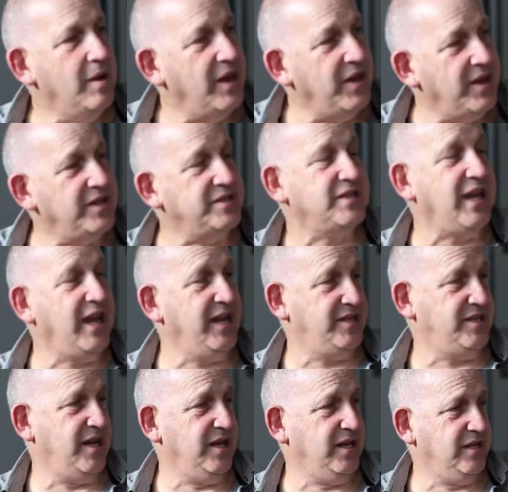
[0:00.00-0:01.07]
and there's
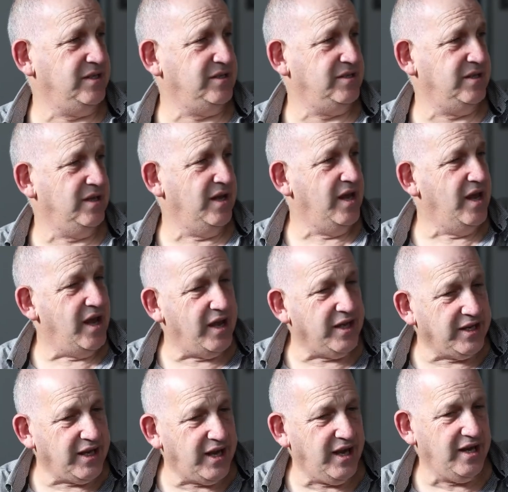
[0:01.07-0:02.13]
caretakers.
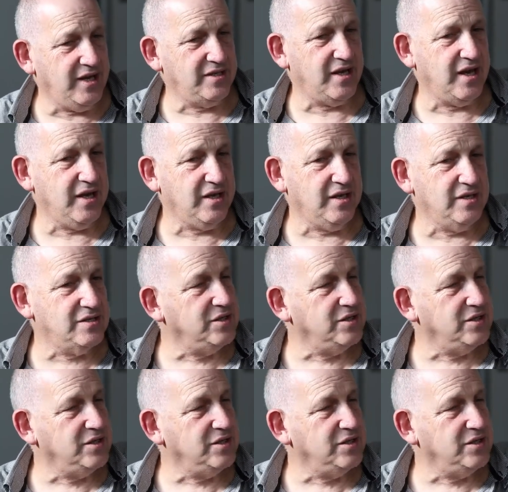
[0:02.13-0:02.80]
And caretakers